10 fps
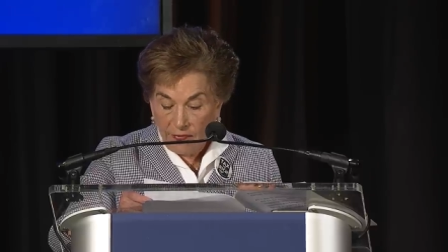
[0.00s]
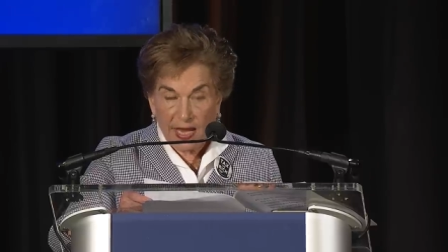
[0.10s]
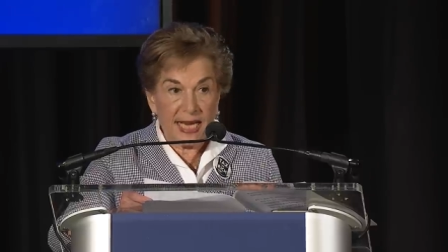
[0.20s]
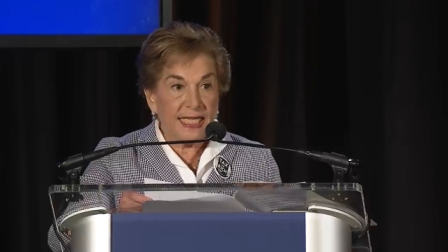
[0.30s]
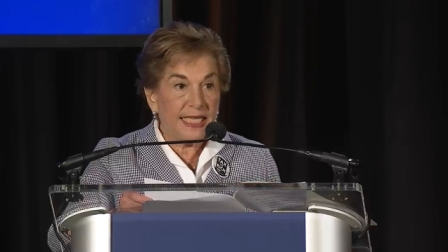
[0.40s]

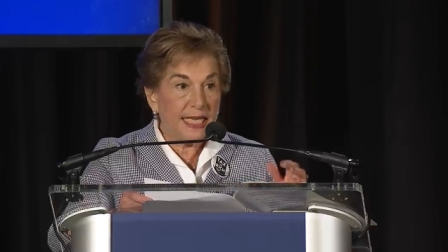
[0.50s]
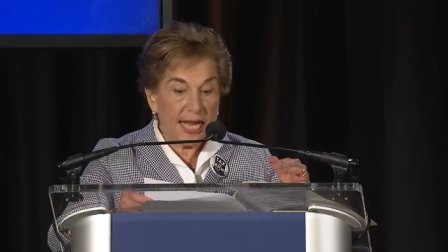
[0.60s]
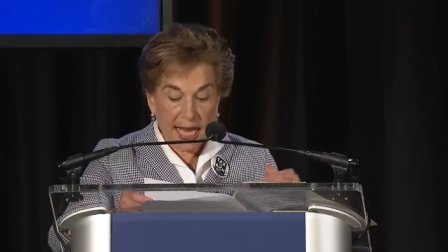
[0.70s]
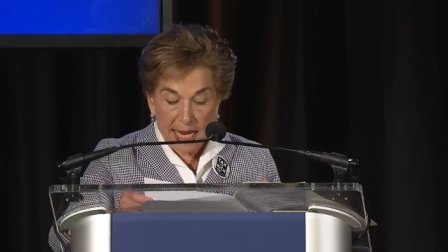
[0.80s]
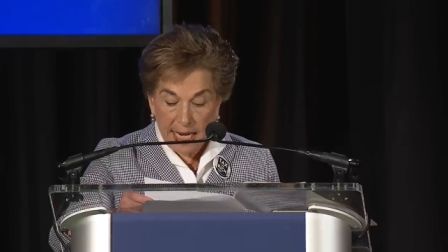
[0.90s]

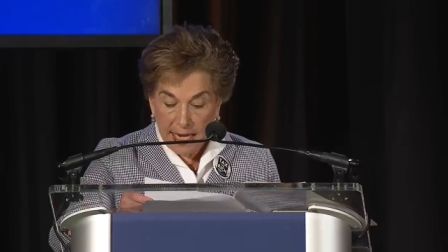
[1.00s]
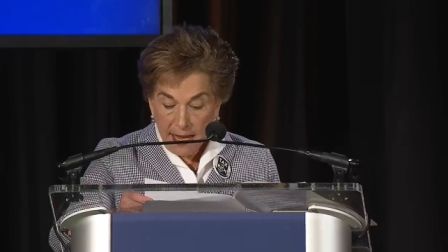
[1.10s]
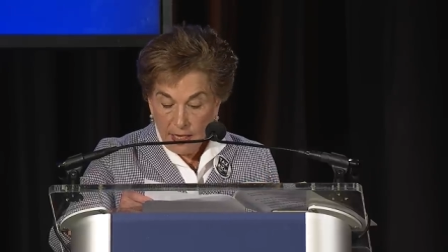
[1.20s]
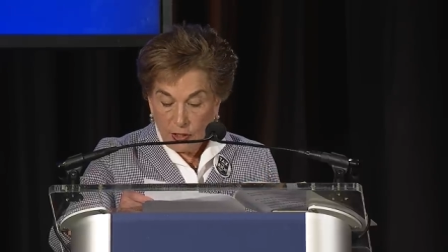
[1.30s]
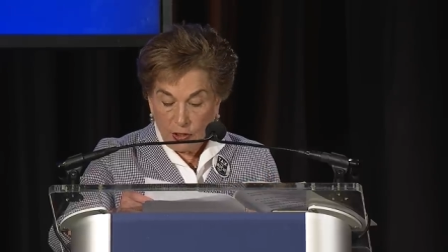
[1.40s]
ACA
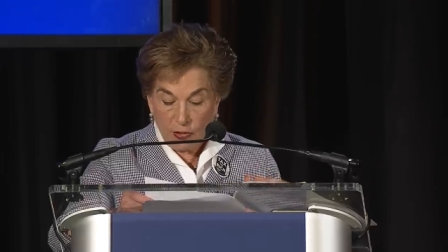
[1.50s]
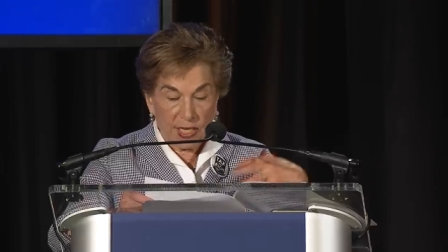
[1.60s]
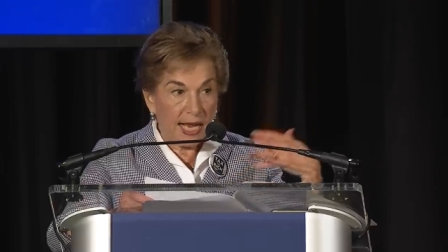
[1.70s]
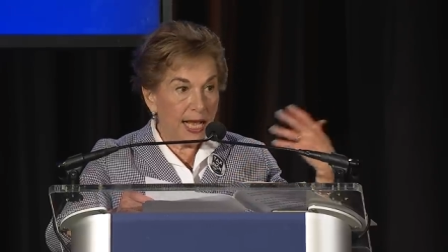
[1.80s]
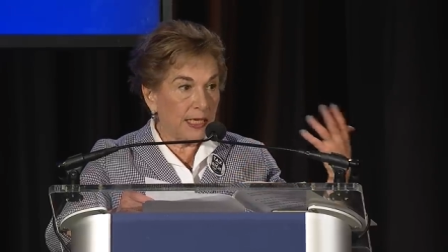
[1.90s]

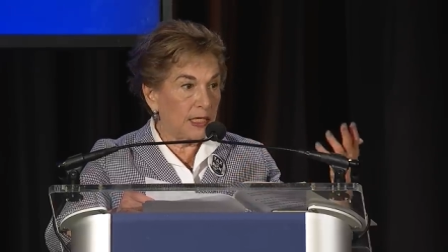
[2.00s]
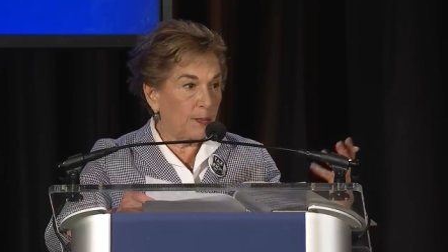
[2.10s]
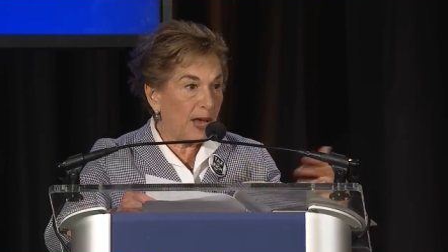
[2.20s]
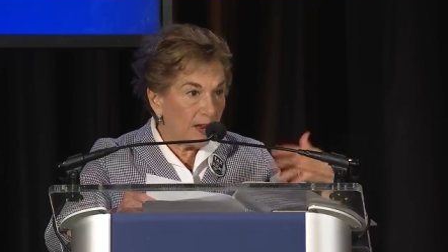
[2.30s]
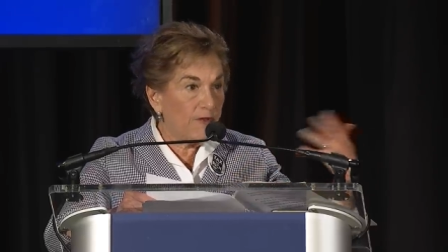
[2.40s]
surtax
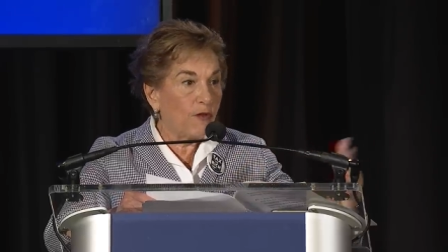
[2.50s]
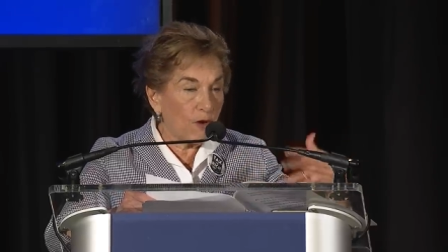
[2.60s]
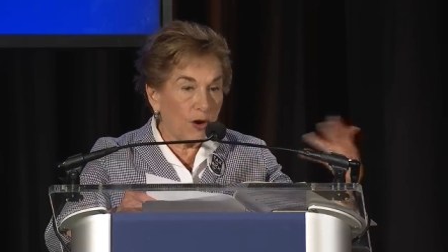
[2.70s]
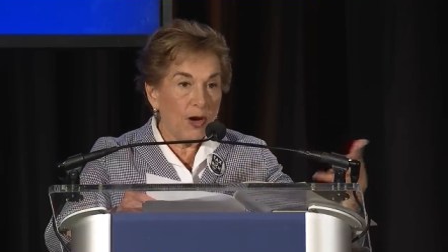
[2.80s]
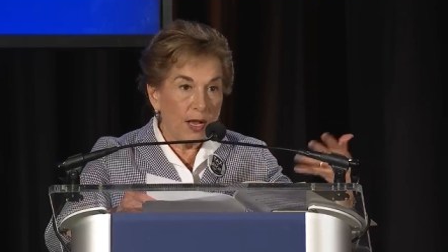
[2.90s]
pay
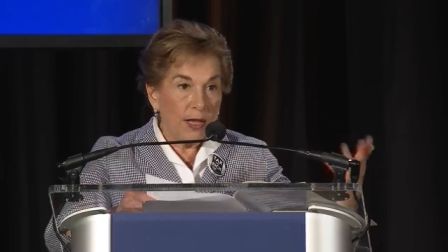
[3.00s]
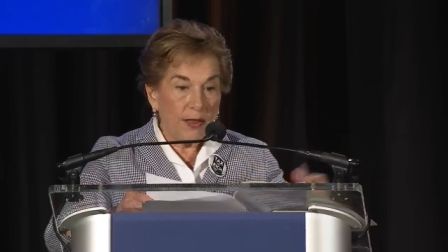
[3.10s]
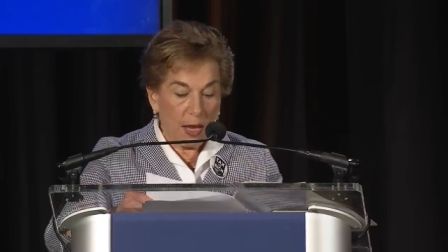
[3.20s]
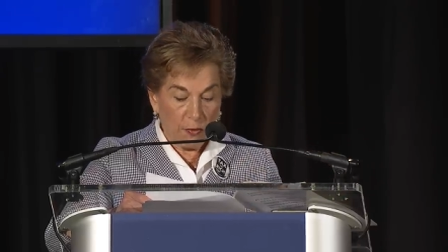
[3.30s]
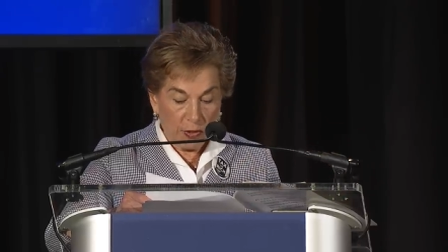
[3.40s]
for
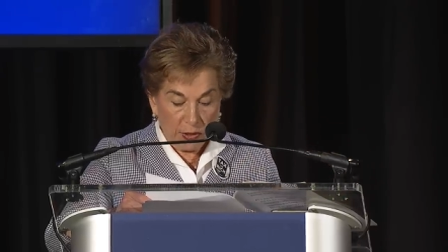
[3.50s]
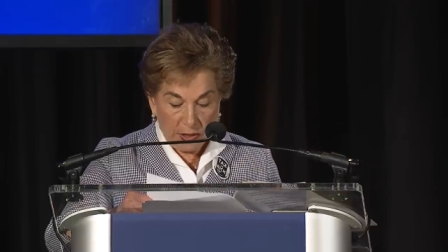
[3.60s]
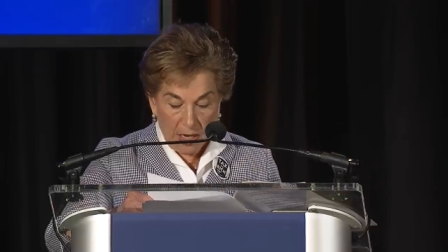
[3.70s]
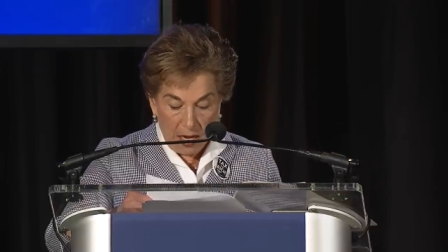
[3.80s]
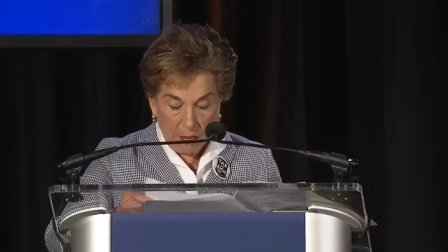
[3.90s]
that was
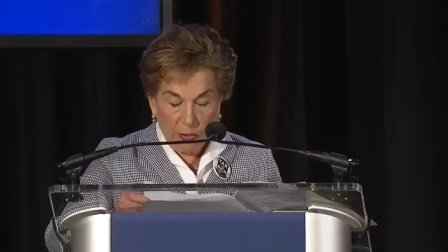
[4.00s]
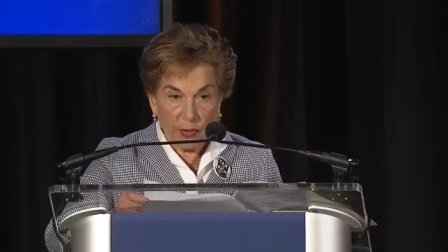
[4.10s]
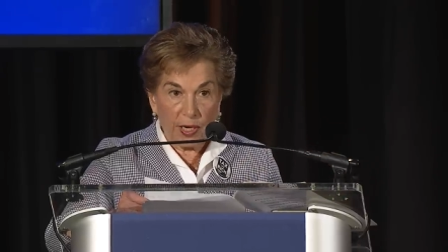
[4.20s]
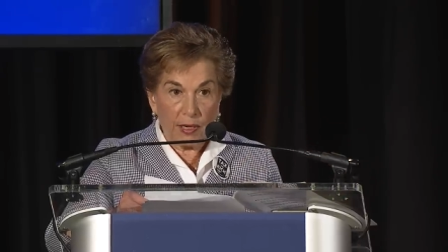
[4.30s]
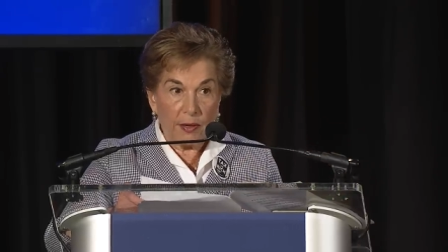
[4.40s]
uh, put
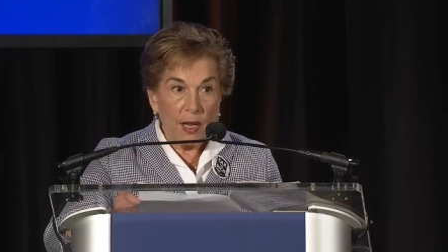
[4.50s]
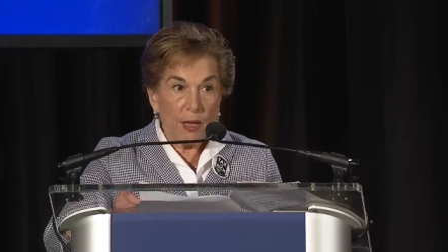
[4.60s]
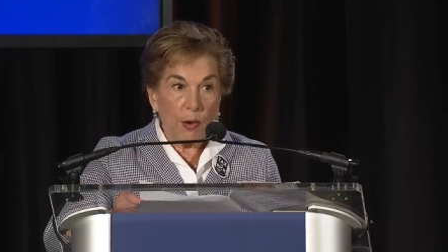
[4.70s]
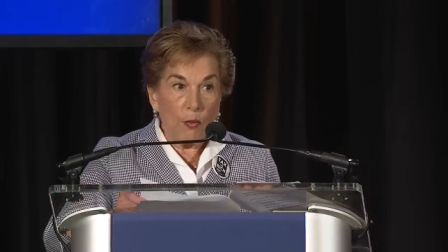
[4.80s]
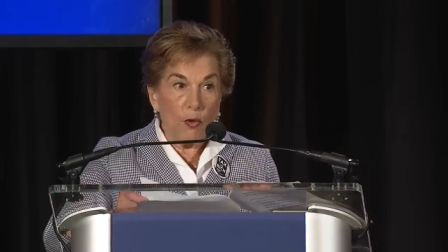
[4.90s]
in, but